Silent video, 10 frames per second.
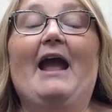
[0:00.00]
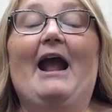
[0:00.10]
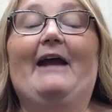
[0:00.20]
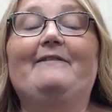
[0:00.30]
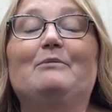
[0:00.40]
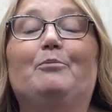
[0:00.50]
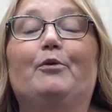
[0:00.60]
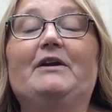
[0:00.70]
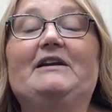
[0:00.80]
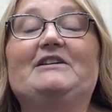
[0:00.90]
And the
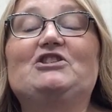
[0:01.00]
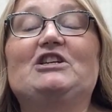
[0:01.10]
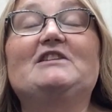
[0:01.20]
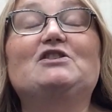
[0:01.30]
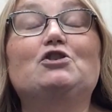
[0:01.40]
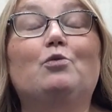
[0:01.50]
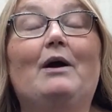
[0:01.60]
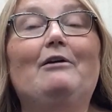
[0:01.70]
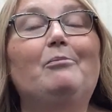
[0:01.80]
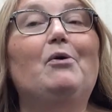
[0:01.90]
bridge is
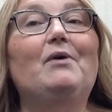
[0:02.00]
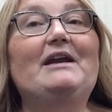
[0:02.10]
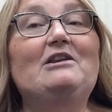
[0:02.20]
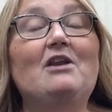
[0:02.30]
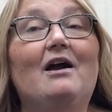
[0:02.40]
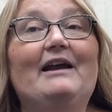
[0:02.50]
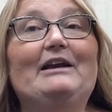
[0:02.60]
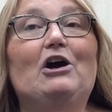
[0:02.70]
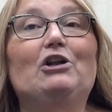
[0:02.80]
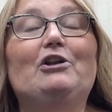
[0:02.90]

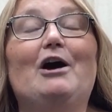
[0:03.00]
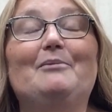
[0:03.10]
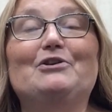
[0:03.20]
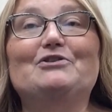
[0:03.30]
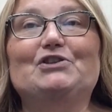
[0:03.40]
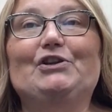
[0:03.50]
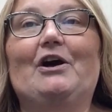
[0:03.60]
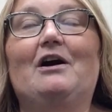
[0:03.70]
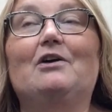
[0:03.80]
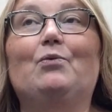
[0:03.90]
12.9 kilometers
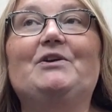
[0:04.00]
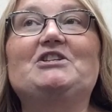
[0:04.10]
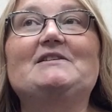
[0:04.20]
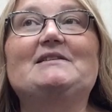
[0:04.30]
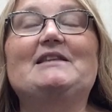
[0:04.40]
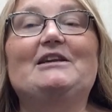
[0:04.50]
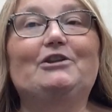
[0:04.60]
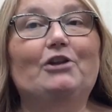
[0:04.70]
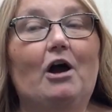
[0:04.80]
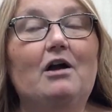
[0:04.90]
long, which is the
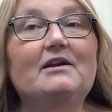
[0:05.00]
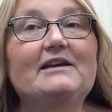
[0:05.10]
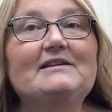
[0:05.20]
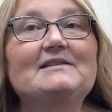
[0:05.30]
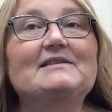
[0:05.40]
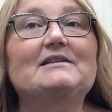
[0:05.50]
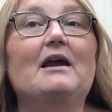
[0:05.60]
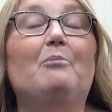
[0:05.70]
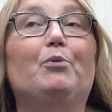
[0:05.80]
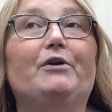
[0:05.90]
longest
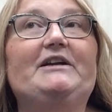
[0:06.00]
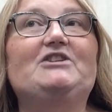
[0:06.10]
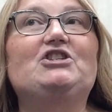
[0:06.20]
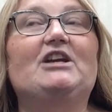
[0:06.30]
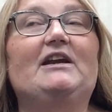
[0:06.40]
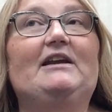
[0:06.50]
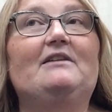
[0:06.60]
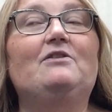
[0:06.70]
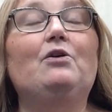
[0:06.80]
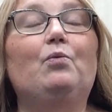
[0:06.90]
bridge
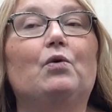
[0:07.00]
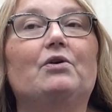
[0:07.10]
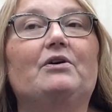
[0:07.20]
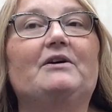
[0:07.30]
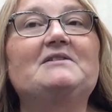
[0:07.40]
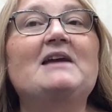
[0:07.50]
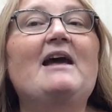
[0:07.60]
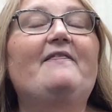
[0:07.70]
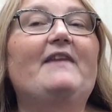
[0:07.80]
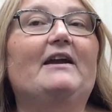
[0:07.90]
in the world
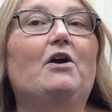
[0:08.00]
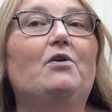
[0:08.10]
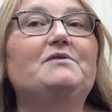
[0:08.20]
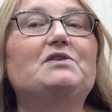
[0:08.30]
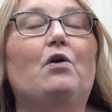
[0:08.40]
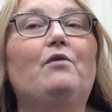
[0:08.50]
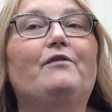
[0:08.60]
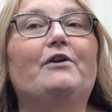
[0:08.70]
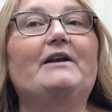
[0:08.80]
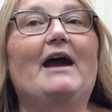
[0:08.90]
that goes
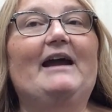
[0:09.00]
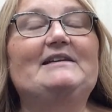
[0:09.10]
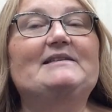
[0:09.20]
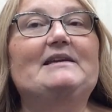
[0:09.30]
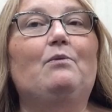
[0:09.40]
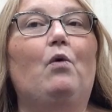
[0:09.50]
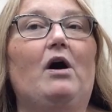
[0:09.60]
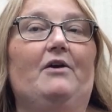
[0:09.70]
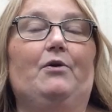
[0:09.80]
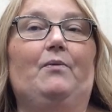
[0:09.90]
over an icy
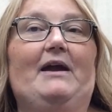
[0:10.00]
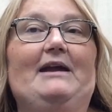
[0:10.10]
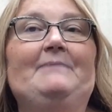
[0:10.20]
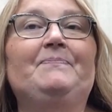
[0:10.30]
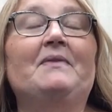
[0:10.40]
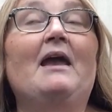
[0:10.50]
waterway.